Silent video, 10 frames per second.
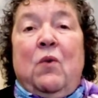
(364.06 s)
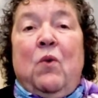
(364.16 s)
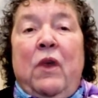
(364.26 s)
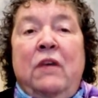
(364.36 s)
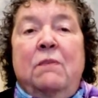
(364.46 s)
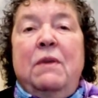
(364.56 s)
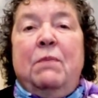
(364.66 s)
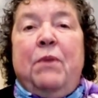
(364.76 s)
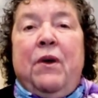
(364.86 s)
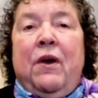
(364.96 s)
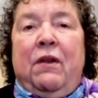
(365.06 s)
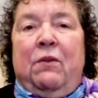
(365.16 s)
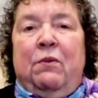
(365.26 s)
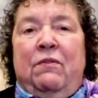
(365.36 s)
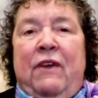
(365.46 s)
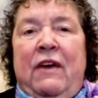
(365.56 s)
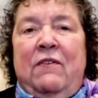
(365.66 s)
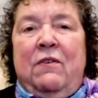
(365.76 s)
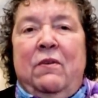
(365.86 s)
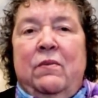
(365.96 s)
wanting to be a part of the
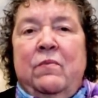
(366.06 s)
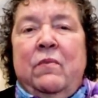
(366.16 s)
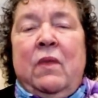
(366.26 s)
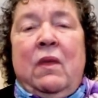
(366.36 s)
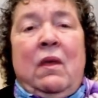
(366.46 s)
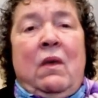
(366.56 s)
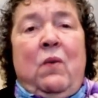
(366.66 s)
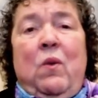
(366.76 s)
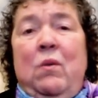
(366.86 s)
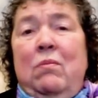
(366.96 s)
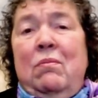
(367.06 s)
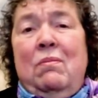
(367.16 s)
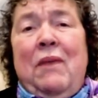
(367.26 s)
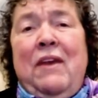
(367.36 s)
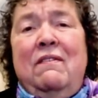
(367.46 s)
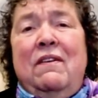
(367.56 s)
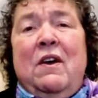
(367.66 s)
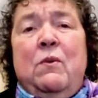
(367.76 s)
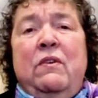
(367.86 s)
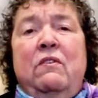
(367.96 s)
revival my
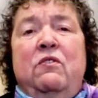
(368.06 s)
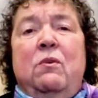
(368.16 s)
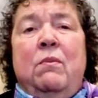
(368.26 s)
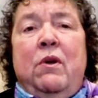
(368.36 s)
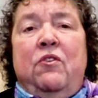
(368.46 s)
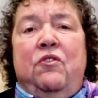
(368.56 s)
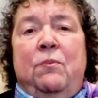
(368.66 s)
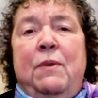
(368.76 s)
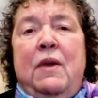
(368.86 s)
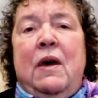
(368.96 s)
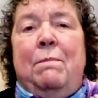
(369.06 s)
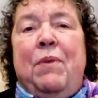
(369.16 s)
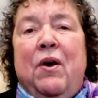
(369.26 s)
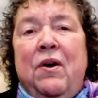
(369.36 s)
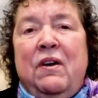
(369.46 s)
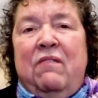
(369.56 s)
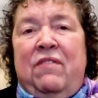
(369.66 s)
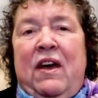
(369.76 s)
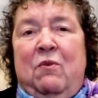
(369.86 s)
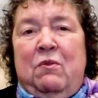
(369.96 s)
desire wasn't so much to be a part
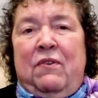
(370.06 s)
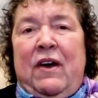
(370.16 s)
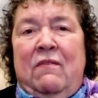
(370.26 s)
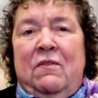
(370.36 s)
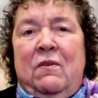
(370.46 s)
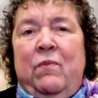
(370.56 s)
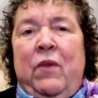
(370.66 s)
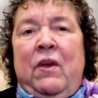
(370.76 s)
of that revival.